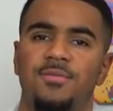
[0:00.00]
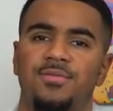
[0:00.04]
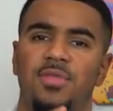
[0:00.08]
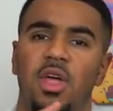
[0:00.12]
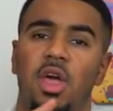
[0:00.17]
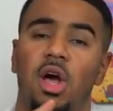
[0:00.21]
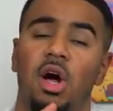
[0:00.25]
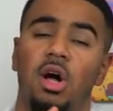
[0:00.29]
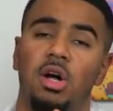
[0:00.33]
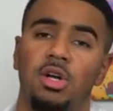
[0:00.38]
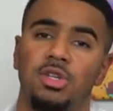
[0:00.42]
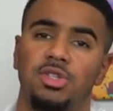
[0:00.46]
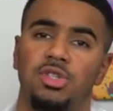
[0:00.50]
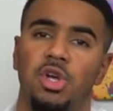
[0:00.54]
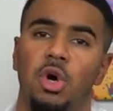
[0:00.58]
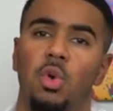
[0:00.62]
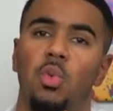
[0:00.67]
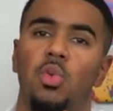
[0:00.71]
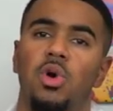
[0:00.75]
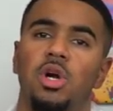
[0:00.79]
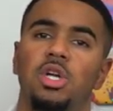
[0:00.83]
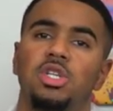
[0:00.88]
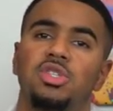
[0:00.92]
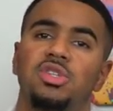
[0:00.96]
They also
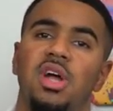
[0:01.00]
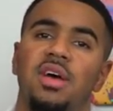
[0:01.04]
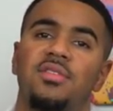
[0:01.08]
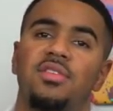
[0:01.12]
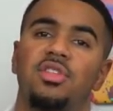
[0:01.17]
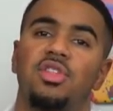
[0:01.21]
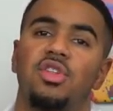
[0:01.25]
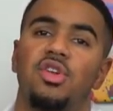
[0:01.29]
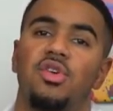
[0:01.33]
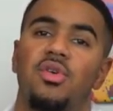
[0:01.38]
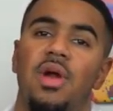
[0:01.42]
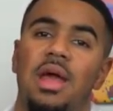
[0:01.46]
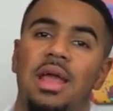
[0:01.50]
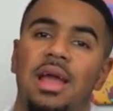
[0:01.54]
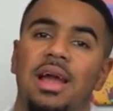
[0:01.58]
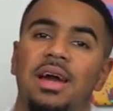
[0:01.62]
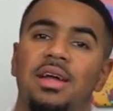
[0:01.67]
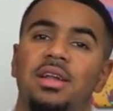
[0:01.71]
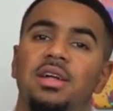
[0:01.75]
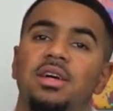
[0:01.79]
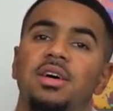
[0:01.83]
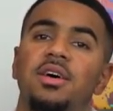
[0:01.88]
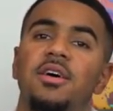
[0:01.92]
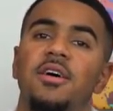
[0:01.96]
weren't driving the right
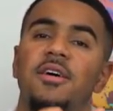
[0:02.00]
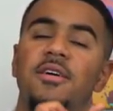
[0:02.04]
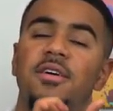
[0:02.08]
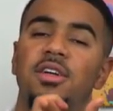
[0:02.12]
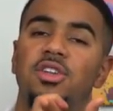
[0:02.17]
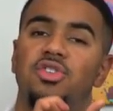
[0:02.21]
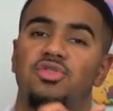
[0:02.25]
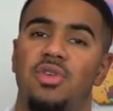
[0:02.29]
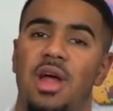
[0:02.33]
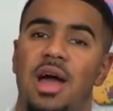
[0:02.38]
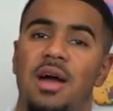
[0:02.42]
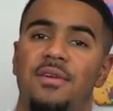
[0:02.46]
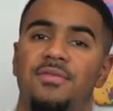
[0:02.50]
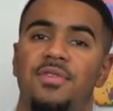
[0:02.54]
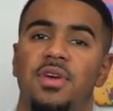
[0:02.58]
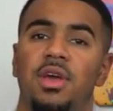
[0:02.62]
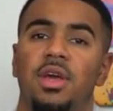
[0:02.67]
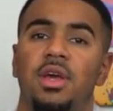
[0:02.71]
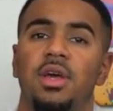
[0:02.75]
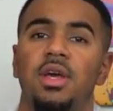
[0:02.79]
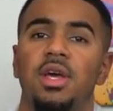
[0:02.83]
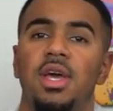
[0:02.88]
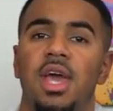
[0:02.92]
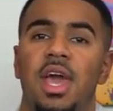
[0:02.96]
kind of
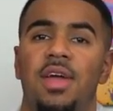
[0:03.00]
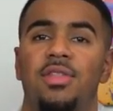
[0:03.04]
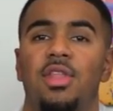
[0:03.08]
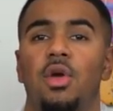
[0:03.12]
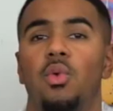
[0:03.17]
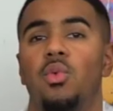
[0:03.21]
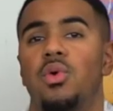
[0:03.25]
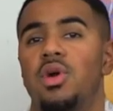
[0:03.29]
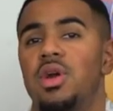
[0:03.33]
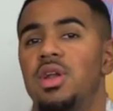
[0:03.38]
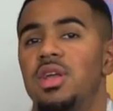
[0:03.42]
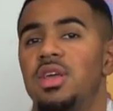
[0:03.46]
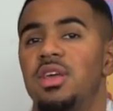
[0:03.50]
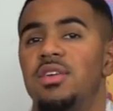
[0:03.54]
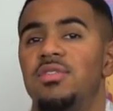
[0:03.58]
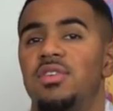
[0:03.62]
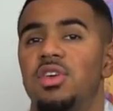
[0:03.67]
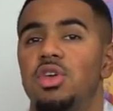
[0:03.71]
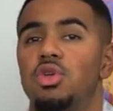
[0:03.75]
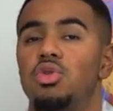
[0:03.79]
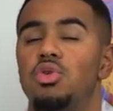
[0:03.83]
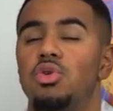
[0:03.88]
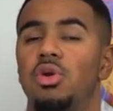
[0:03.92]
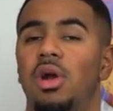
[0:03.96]
traffic and they weren't
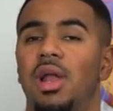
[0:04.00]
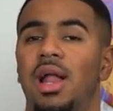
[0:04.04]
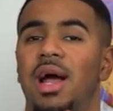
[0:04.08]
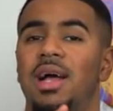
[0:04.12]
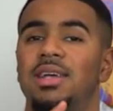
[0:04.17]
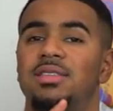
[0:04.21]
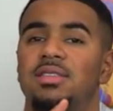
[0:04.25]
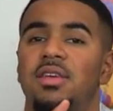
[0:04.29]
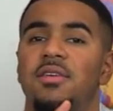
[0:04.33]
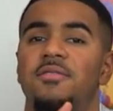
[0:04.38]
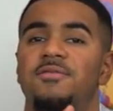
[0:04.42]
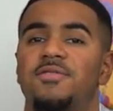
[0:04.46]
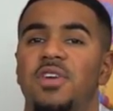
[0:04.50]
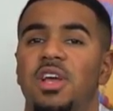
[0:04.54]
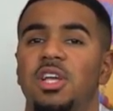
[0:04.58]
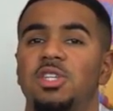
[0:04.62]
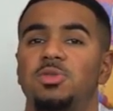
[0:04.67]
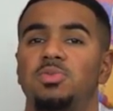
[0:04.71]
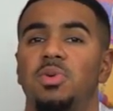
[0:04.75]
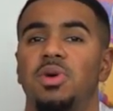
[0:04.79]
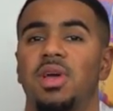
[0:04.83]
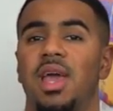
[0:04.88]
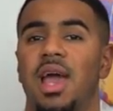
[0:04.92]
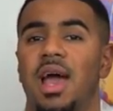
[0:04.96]
even utilizing
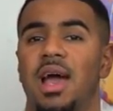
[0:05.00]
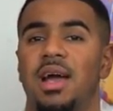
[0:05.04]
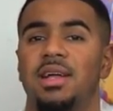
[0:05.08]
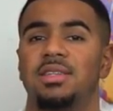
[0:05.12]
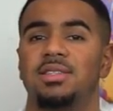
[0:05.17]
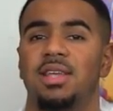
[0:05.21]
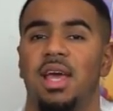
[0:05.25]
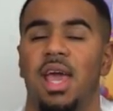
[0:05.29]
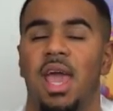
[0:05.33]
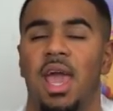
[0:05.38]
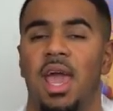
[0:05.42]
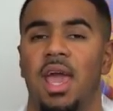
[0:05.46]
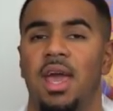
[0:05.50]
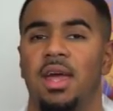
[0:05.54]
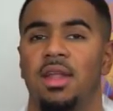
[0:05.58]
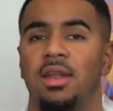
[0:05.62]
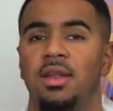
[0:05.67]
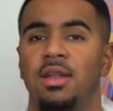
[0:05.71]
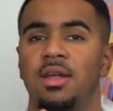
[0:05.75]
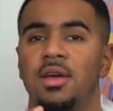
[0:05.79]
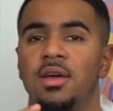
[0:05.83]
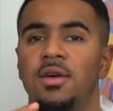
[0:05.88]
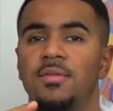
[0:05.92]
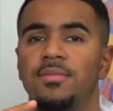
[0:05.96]
Facebook ads
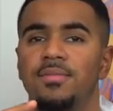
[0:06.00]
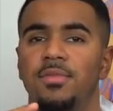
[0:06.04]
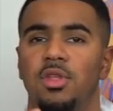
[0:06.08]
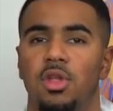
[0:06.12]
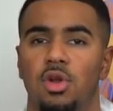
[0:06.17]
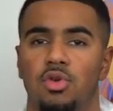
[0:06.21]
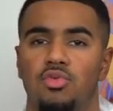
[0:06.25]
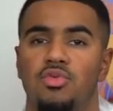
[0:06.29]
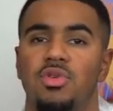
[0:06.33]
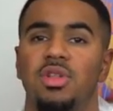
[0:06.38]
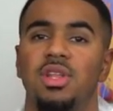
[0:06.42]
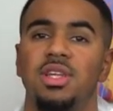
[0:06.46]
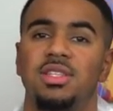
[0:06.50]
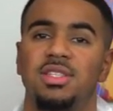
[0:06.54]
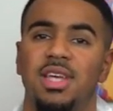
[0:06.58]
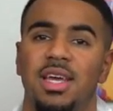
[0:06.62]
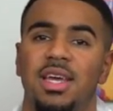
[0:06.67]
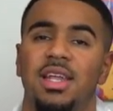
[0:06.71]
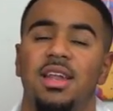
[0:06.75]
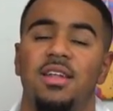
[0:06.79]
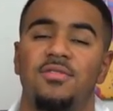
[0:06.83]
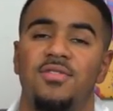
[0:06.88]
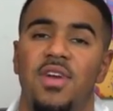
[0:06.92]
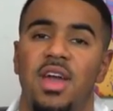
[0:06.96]
and you know, really
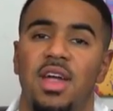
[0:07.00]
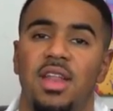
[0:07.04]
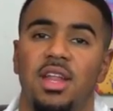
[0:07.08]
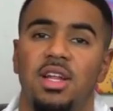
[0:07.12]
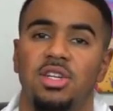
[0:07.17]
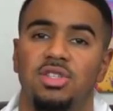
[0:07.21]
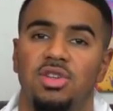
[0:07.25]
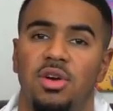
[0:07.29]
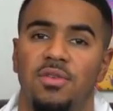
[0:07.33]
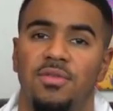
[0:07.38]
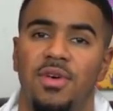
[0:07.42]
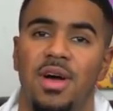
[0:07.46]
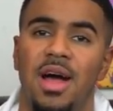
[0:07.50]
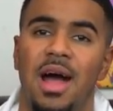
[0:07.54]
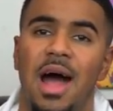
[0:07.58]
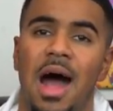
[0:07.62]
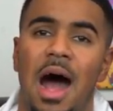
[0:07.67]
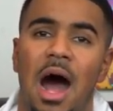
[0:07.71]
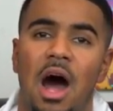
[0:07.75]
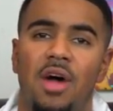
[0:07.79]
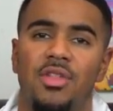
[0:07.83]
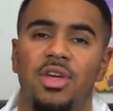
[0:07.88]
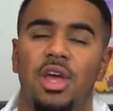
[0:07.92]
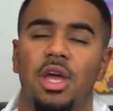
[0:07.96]
taking advantage of
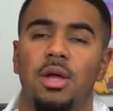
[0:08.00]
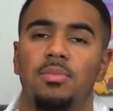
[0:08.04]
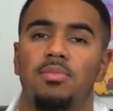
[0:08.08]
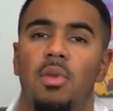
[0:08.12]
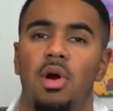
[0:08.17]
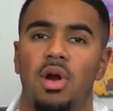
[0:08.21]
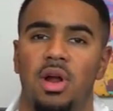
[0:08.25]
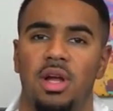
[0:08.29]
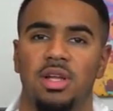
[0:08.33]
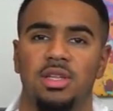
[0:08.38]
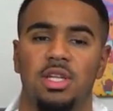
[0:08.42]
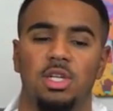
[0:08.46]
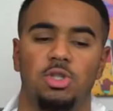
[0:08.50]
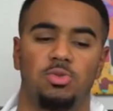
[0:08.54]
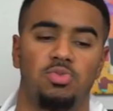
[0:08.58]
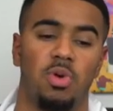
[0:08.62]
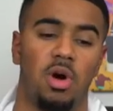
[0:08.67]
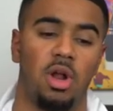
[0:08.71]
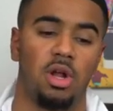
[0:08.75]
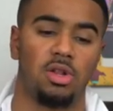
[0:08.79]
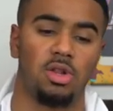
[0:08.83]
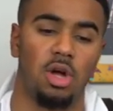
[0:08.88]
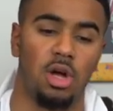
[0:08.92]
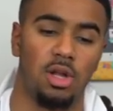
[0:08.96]
how they can market this
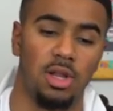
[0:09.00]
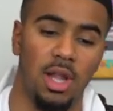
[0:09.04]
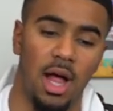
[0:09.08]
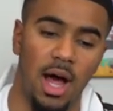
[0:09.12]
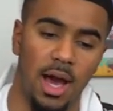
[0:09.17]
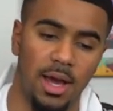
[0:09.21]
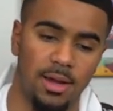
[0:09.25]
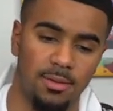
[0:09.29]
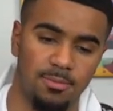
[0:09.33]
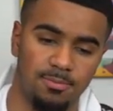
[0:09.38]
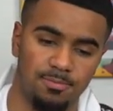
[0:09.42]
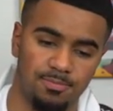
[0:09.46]
product online.